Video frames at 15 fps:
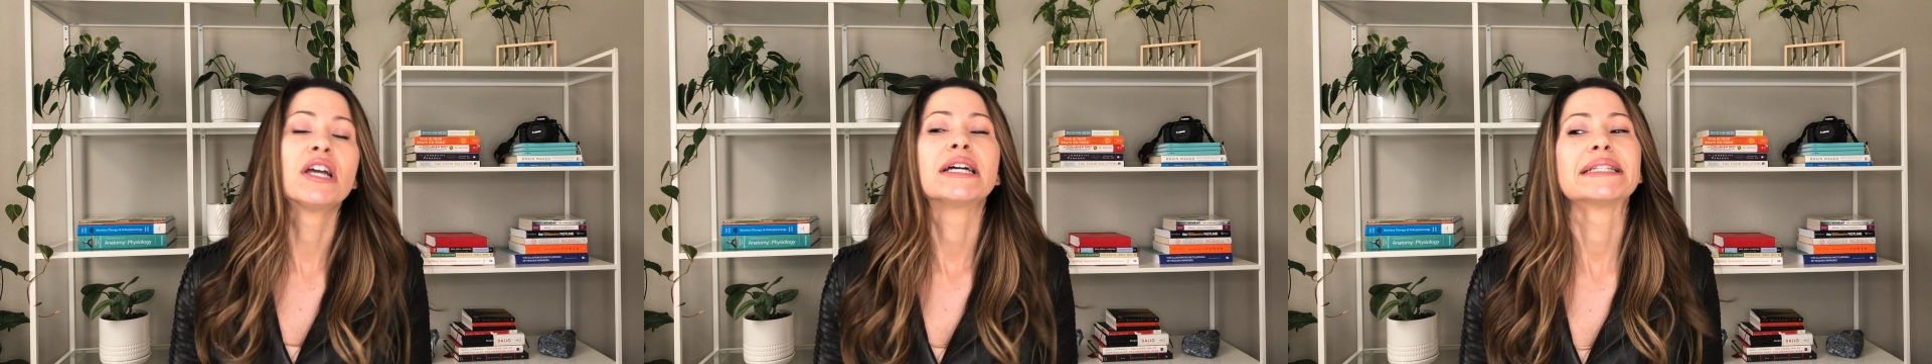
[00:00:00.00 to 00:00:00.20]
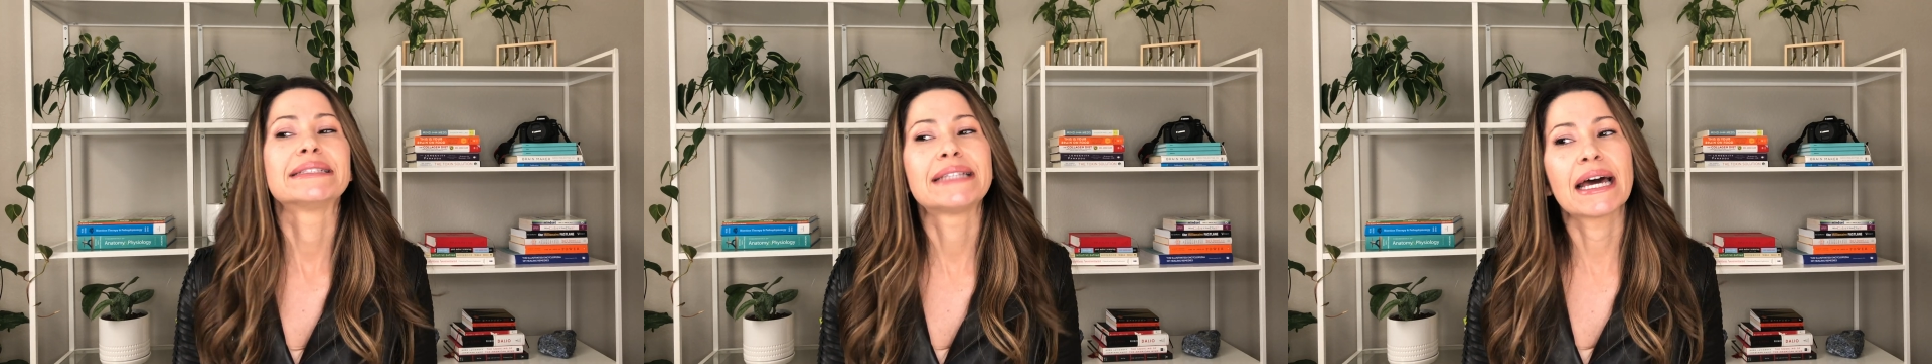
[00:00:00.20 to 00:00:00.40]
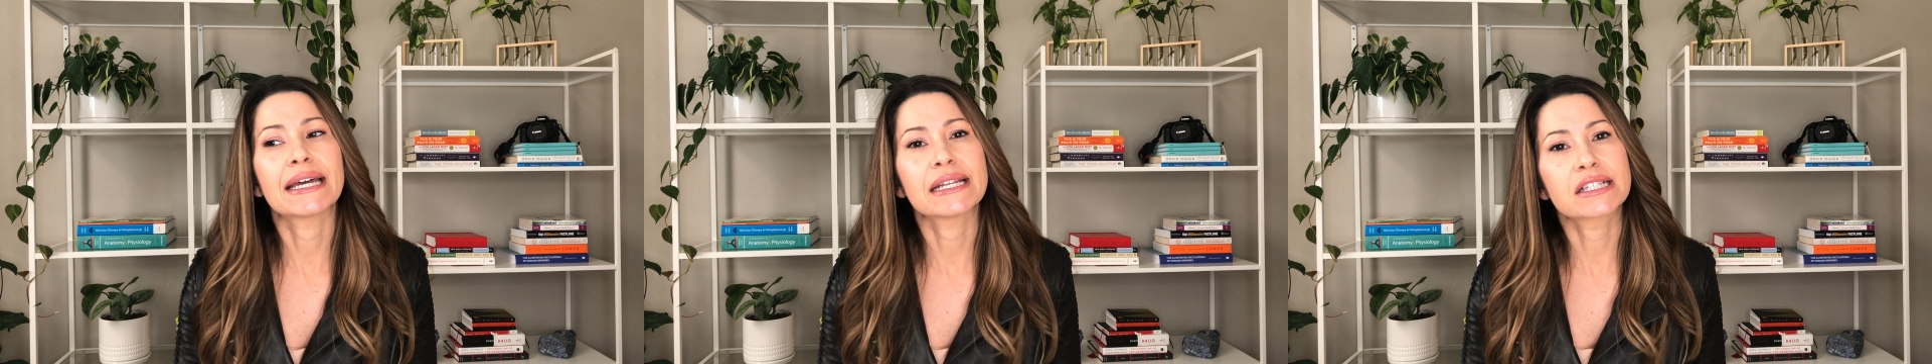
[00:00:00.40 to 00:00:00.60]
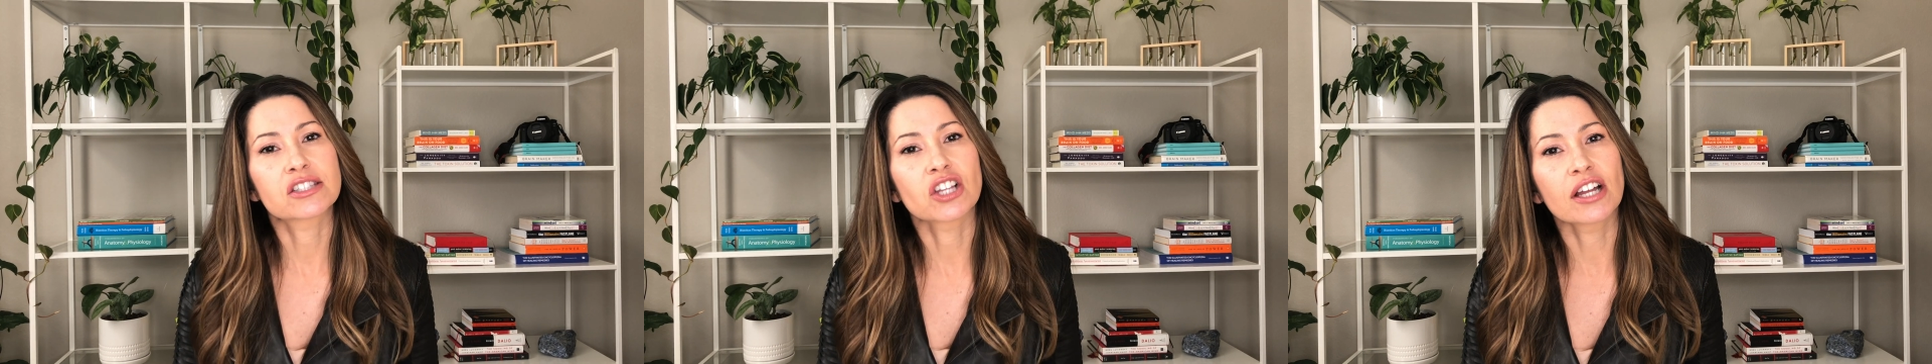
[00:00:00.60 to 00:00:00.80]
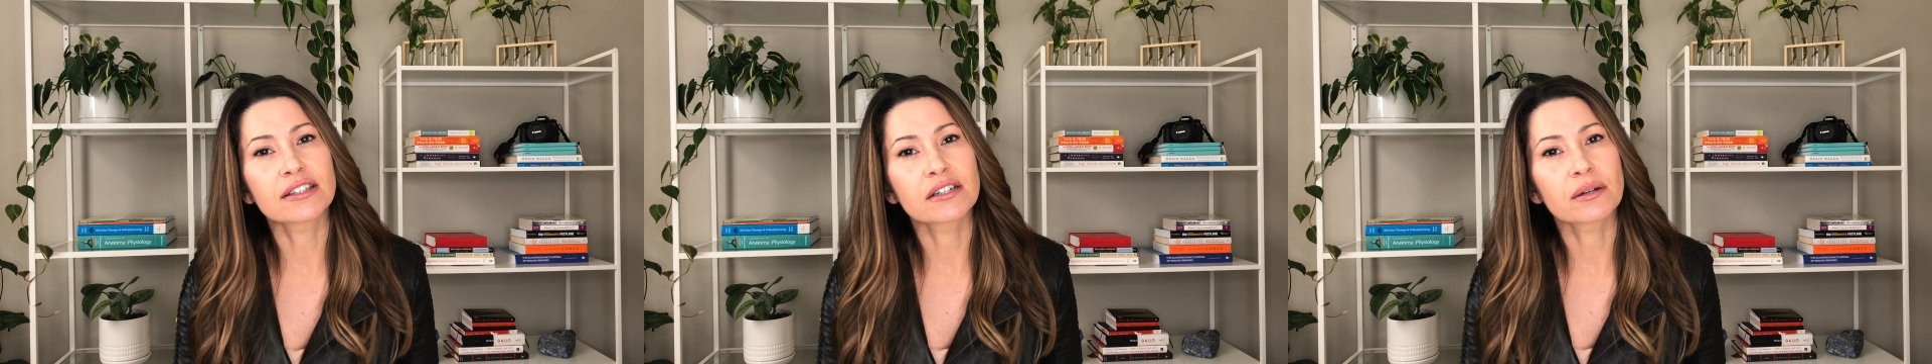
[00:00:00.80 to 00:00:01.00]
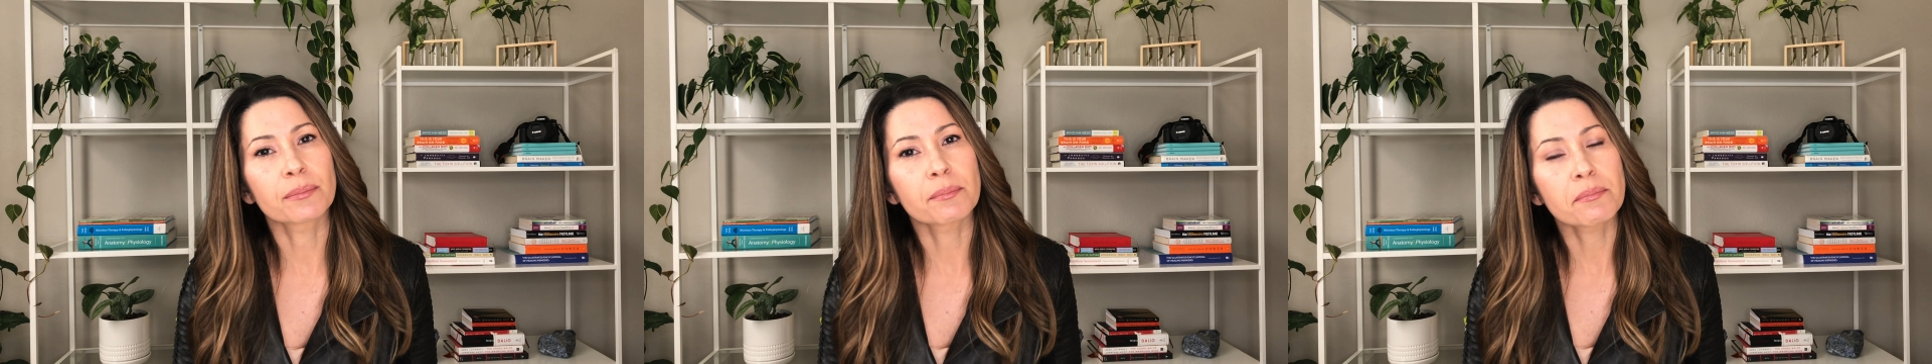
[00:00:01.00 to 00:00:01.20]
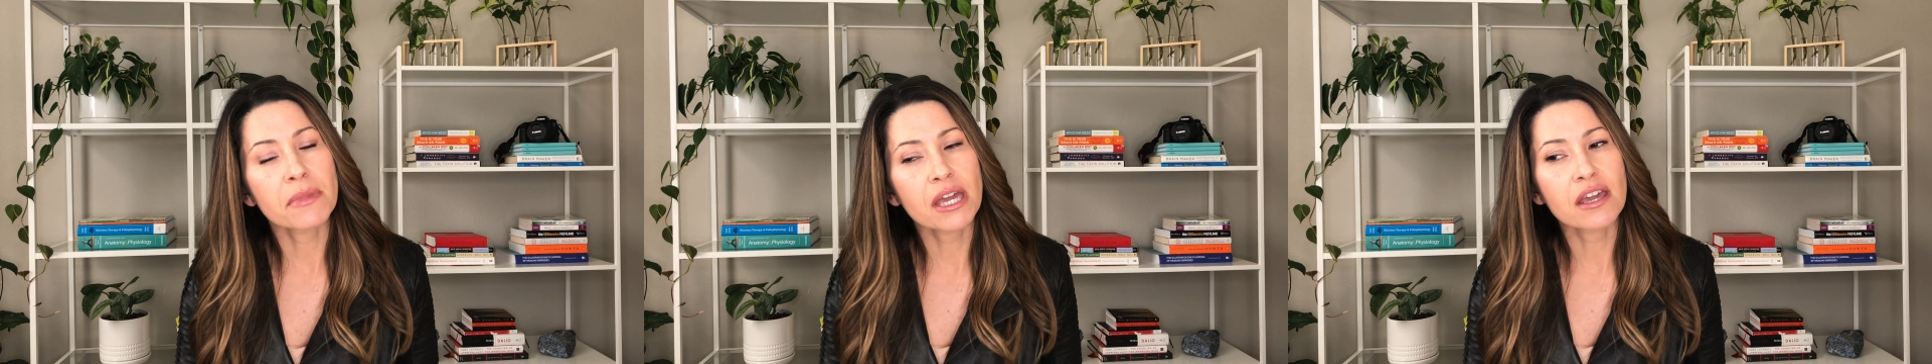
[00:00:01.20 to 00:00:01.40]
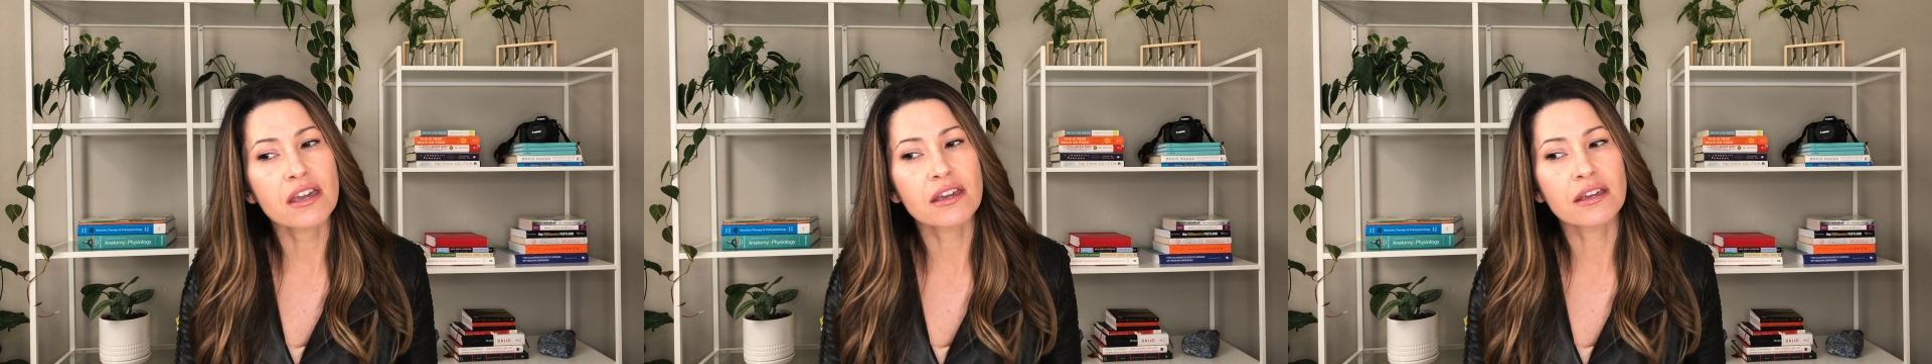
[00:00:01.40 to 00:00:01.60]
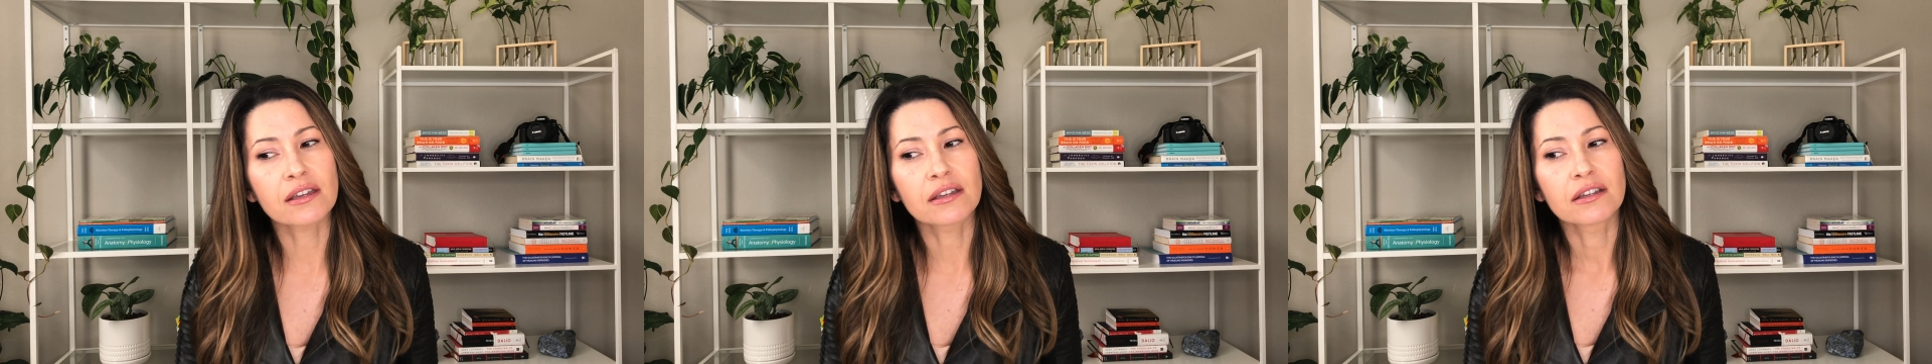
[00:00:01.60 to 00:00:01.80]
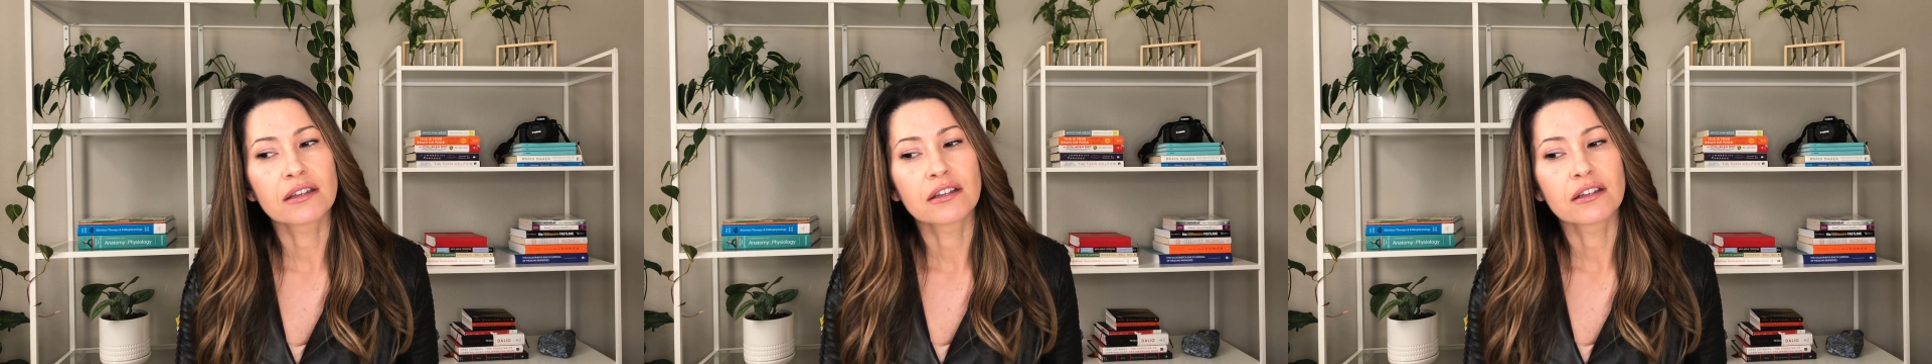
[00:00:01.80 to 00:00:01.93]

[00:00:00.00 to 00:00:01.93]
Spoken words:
that is not their main